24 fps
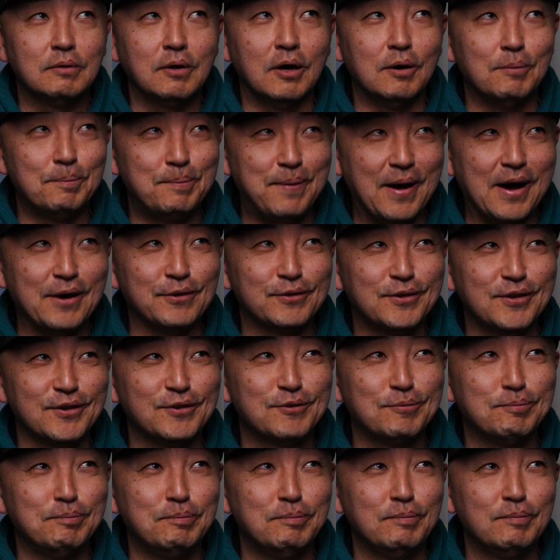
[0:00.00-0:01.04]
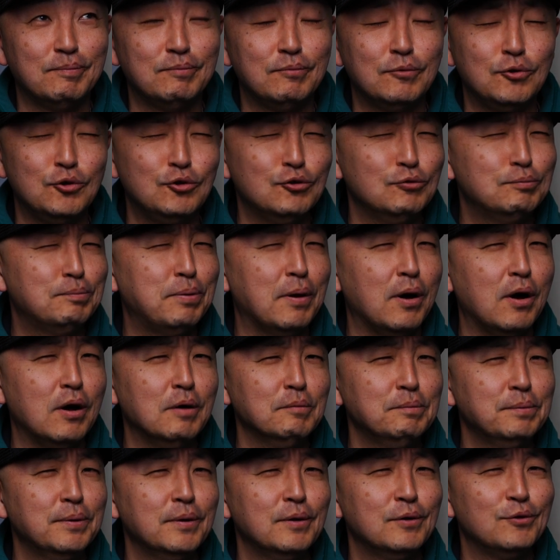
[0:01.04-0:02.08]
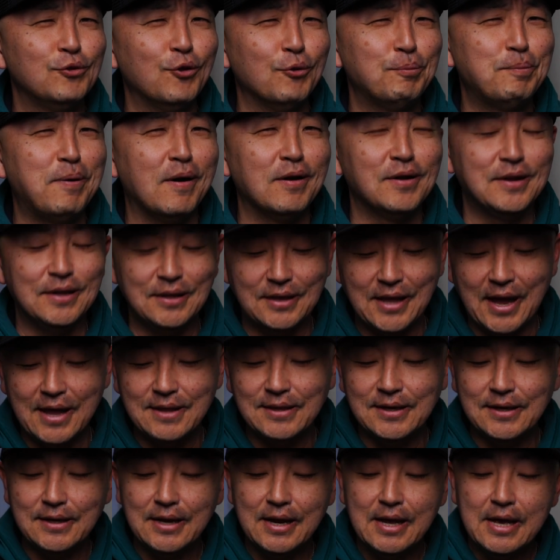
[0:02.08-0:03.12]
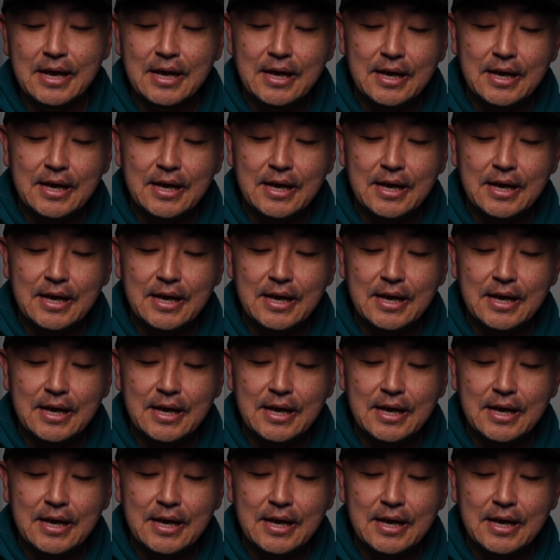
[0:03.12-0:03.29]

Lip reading: about this new pump, no pun intended.